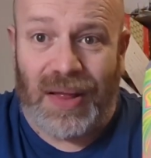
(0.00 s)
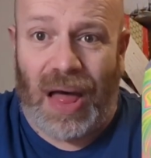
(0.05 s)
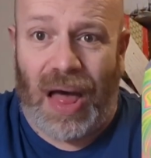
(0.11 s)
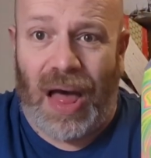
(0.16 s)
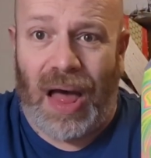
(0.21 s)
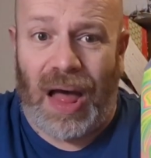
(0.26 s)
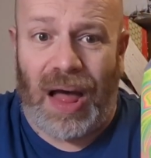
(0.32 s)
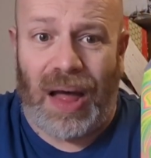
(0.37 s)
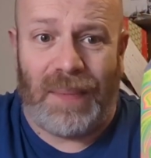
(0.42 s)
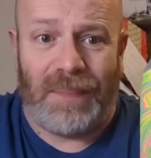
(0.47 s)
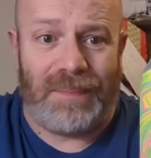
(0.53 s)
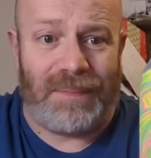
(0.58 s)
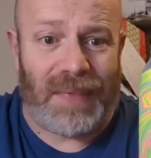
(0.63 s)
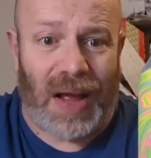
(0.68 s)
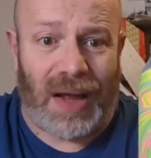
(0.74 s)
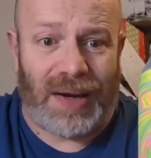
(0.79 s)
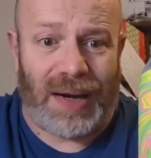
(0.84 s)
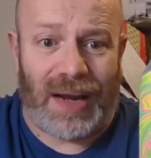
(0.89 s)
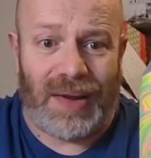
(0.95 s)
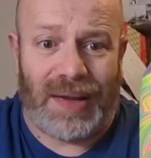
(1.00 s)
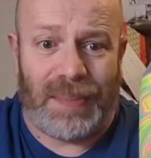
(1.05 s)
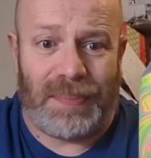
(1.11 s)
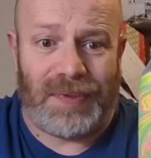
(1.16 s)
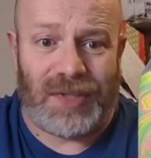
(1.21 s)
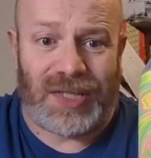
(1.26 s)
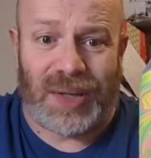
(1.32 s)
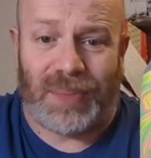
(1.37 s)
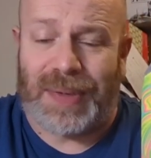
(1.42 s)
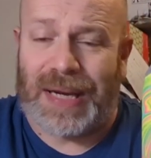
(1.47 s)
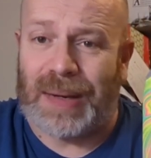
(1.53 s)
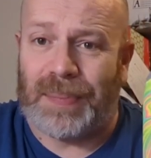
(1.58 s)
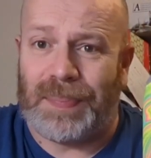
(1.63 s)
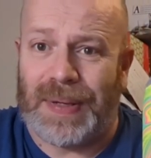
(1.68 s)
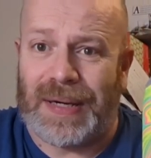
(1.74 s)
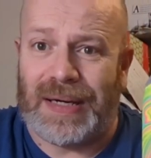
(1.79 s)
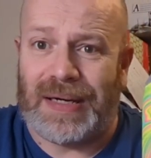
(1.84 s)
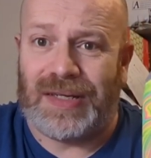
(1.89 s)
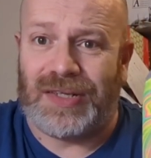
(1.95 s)
I know that some of their
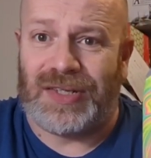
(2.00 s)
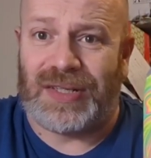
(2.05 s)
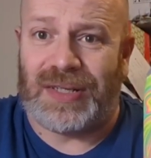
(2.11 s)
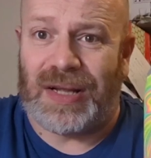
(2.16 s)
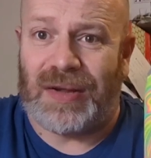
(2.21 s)
beers